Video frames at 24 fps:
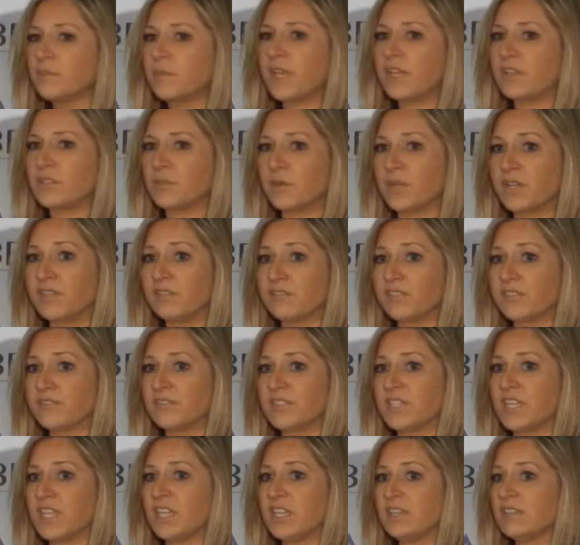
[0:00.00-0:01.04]
by
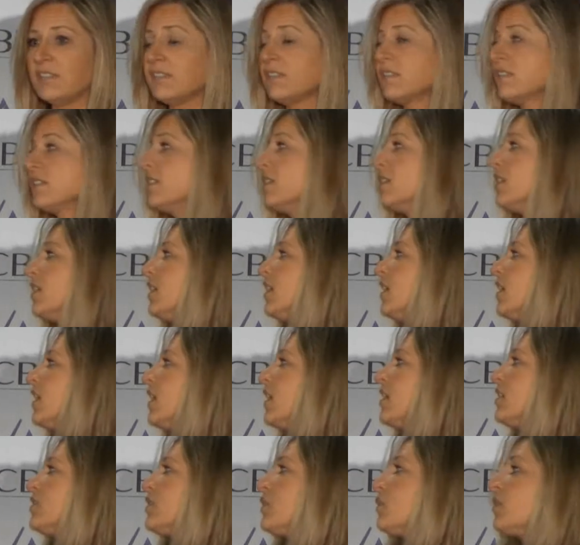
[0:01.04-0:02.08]
2015,
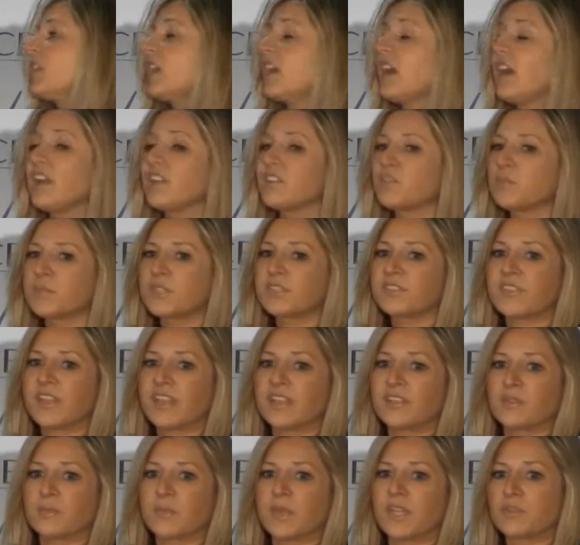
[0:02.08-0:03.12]
double our hospital
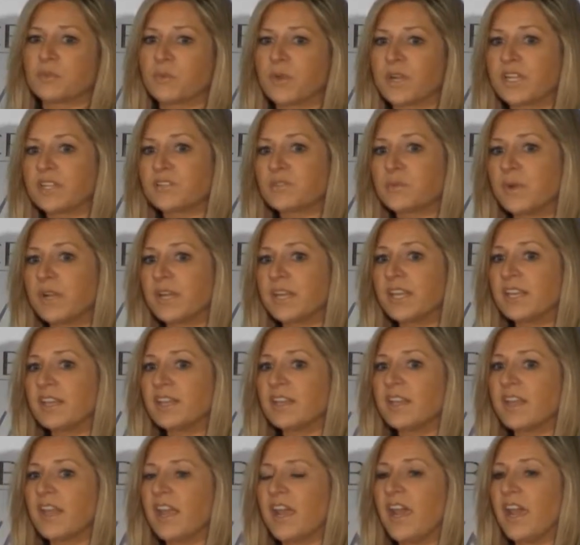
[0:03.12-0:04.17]
sites by 2020,
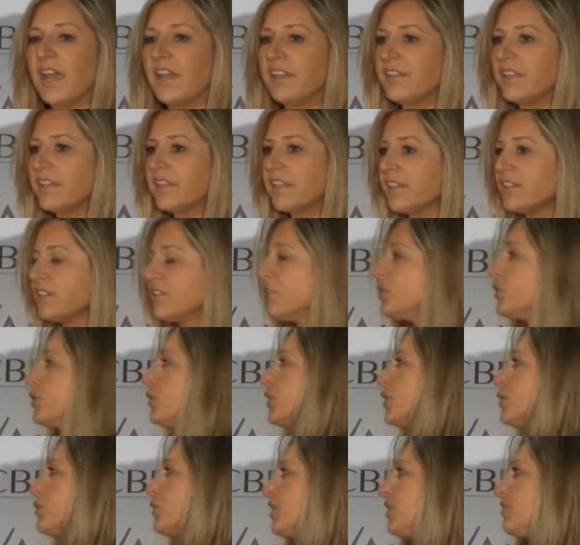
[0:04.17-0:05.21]
and then
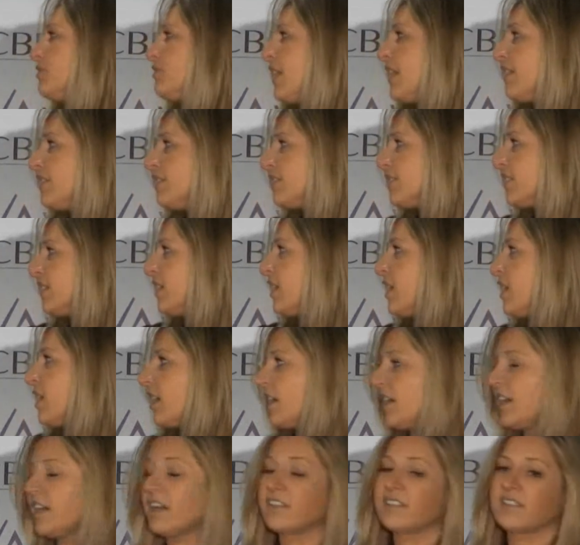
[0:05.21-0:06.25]
continually reinvest in
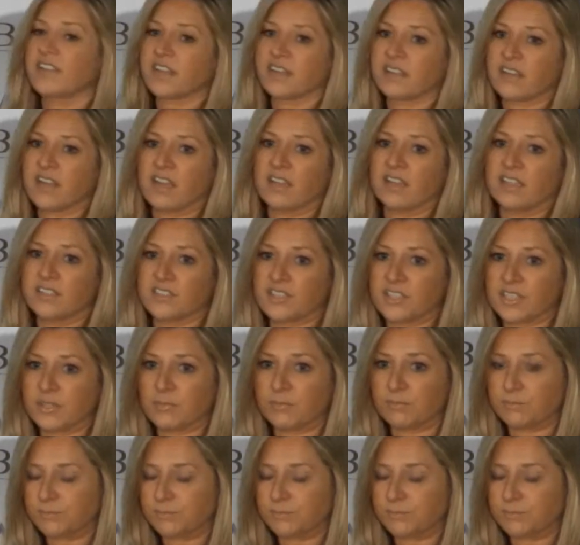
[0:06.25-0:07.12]
our technology.